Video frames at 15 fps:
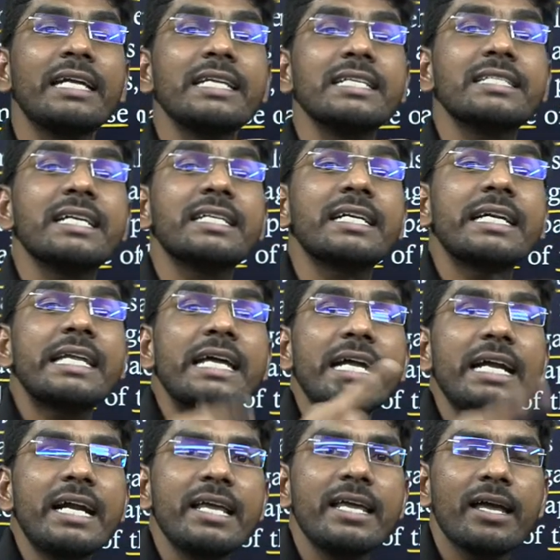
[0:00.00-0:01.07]
it is a
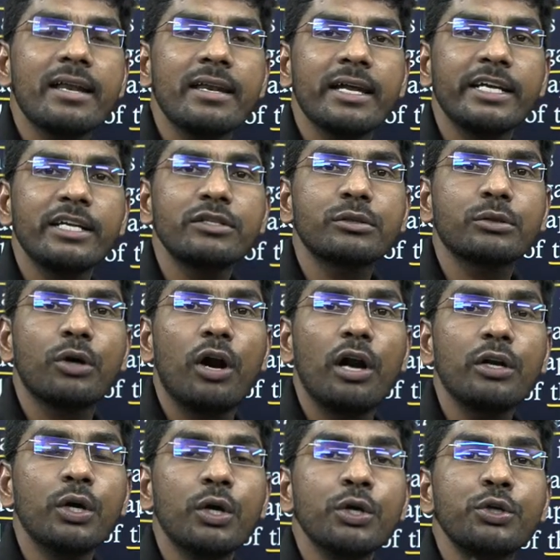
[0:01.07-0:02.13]
tDNA. It is
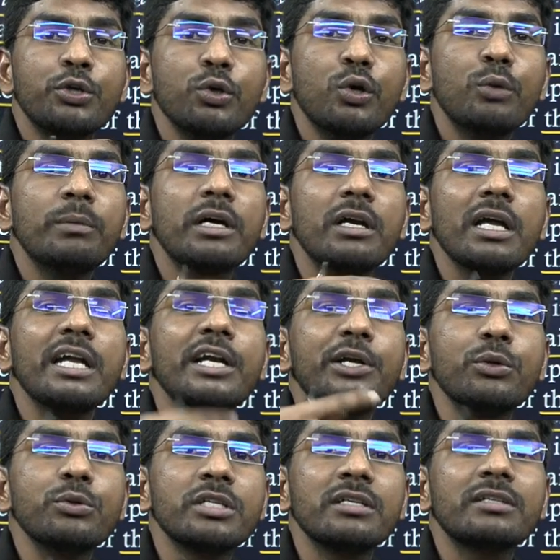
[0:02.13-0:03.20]
called
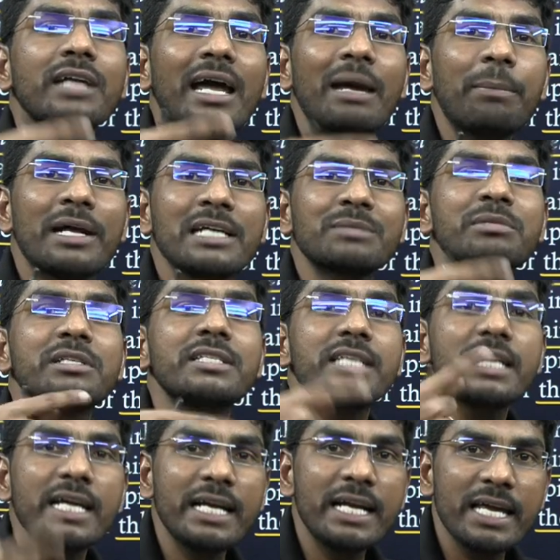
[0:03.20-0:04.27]
tumor-inducing Ti plasmid,
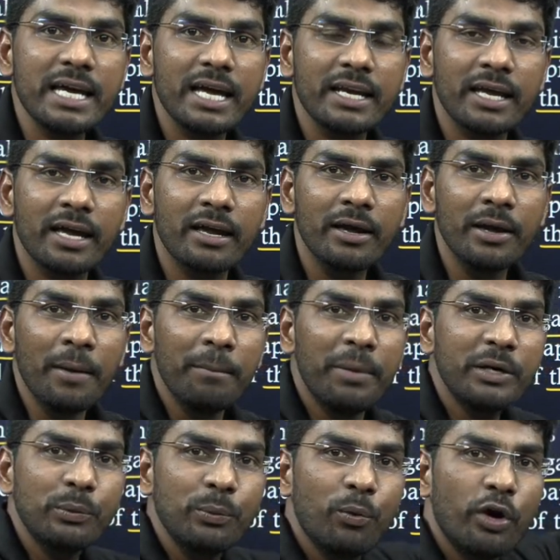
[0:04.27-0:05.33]
TDNA.
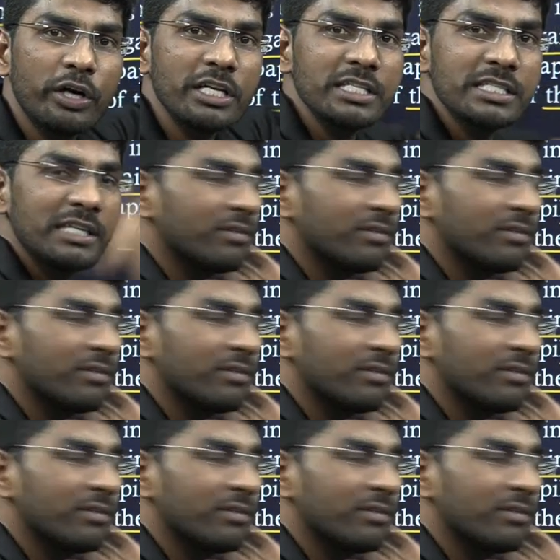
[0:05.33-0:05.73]
But what is